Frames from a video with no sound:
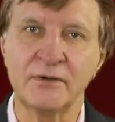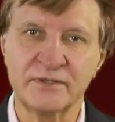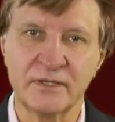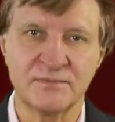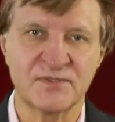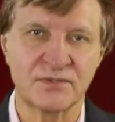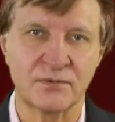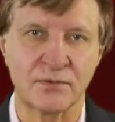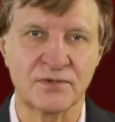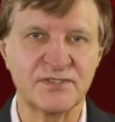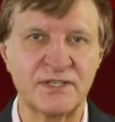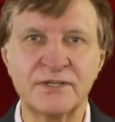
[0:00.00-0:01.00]
outcome
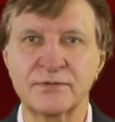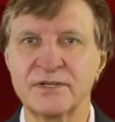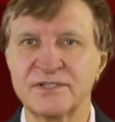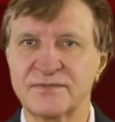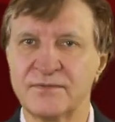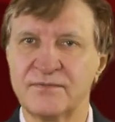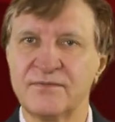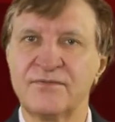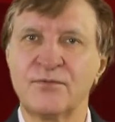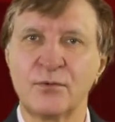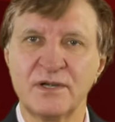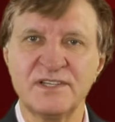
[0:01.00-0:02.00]
scores increased from
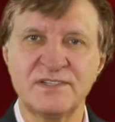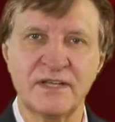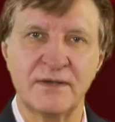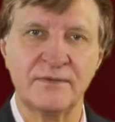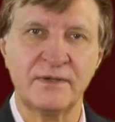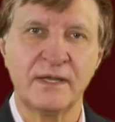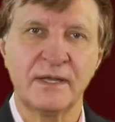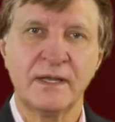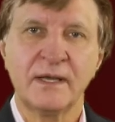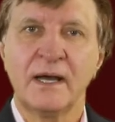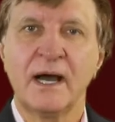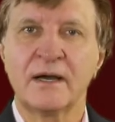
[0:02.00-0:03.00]
47
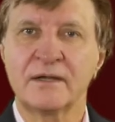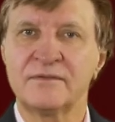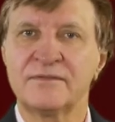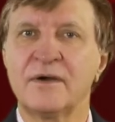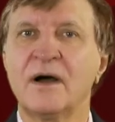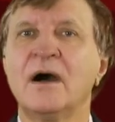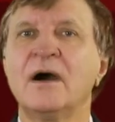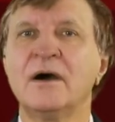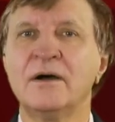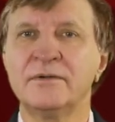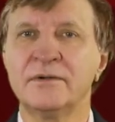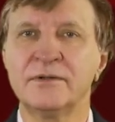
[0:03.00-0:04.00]
out of
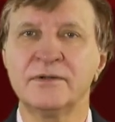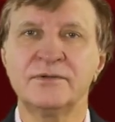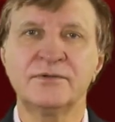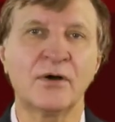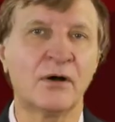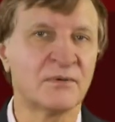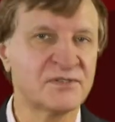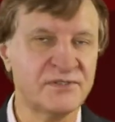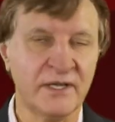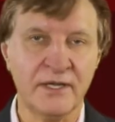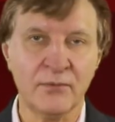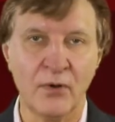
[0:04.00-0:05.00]
100 to almost
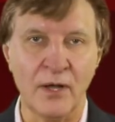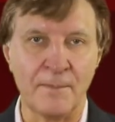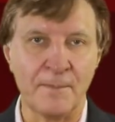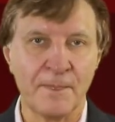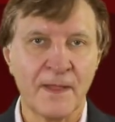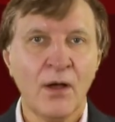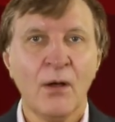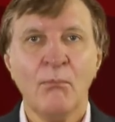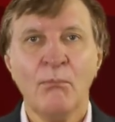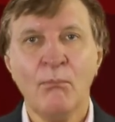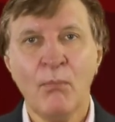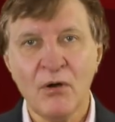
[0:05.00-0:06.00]
81.
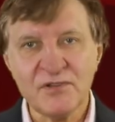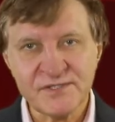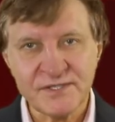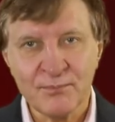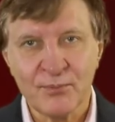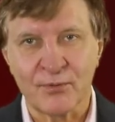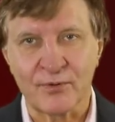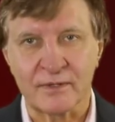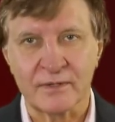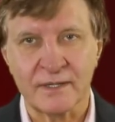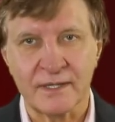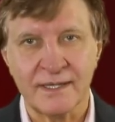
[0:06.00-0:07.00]
Most
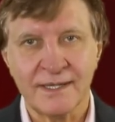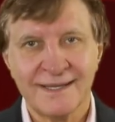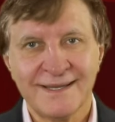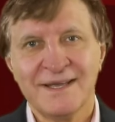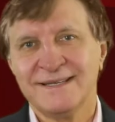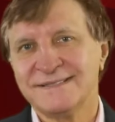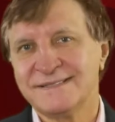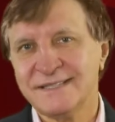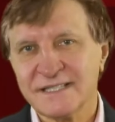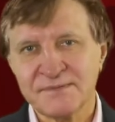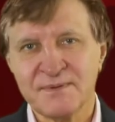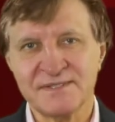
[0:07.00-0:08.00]
importantly,
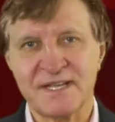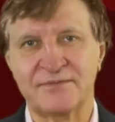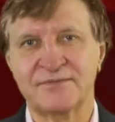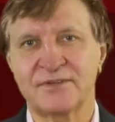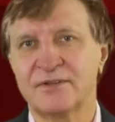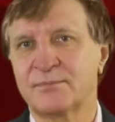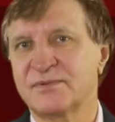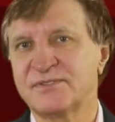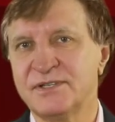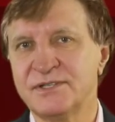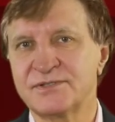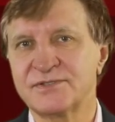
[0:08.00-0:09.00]
six months after the
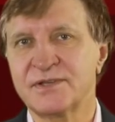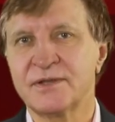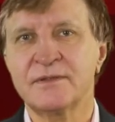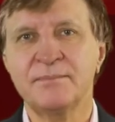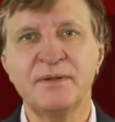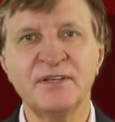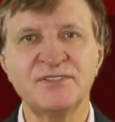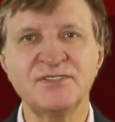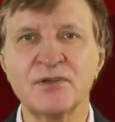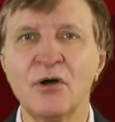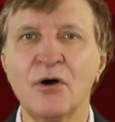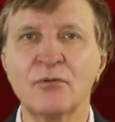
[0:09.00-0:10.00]
procedures, the
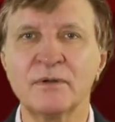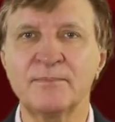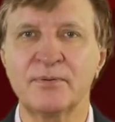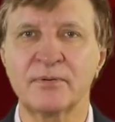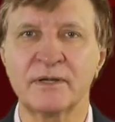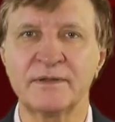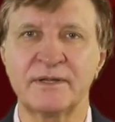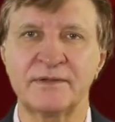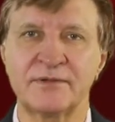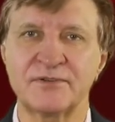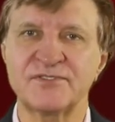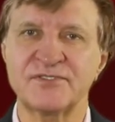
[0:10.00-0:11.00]
patients all reported
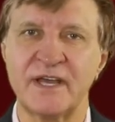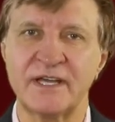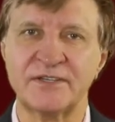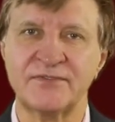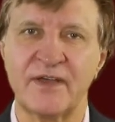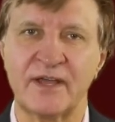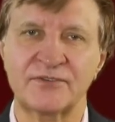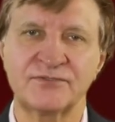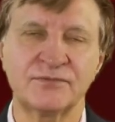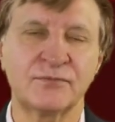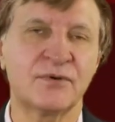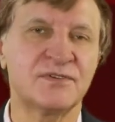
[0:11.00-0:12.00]
that their
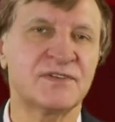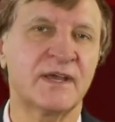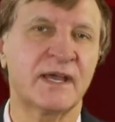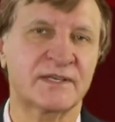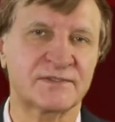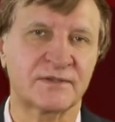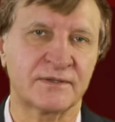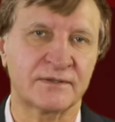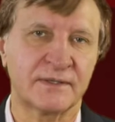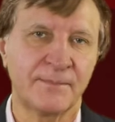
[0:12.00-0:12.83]
satisfaction was excellent.